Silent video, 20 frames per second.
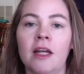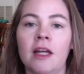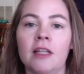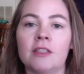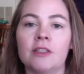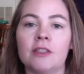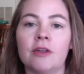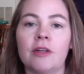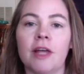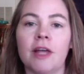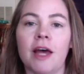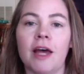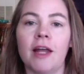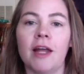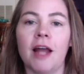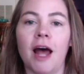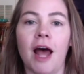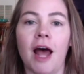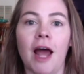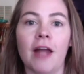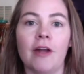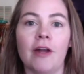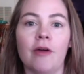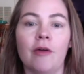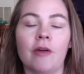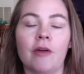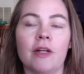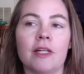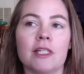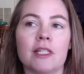so that I
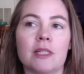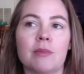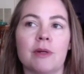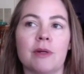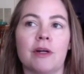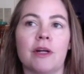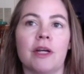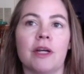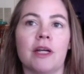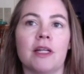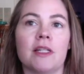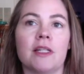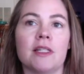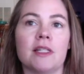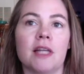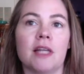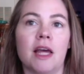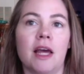don't experience